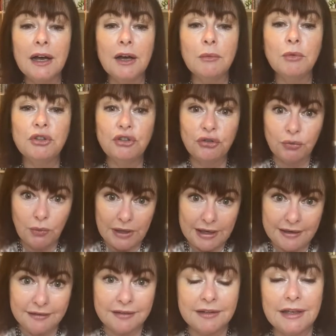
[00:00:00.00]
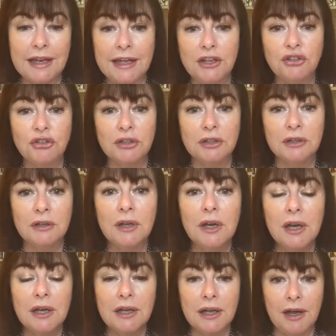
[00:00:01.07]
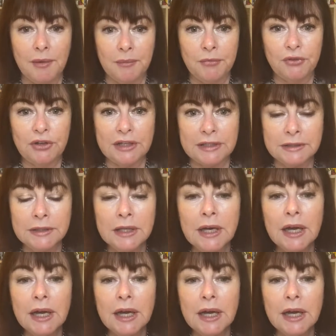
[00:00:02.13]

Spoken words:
which is where escalation comes in.